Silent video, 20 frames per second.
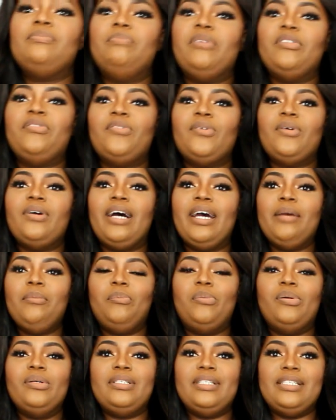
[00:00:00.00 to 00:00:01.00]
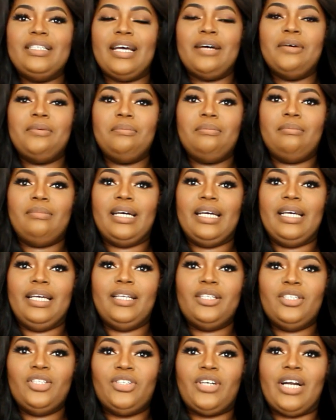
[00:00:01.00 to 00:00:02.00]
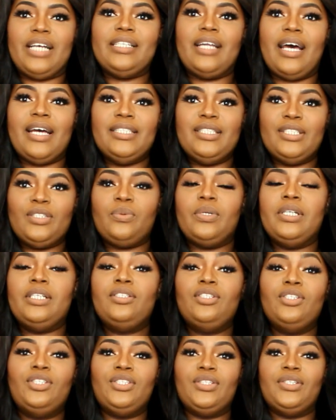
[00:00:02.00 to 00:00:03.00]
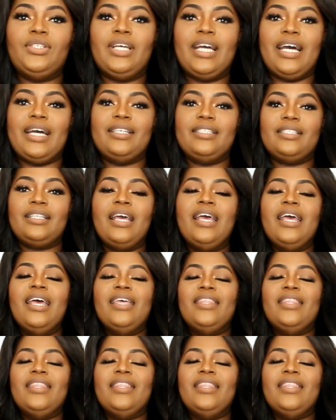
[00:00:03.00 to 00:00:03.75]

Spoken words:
before I put down my dress, I just wanted to show you guys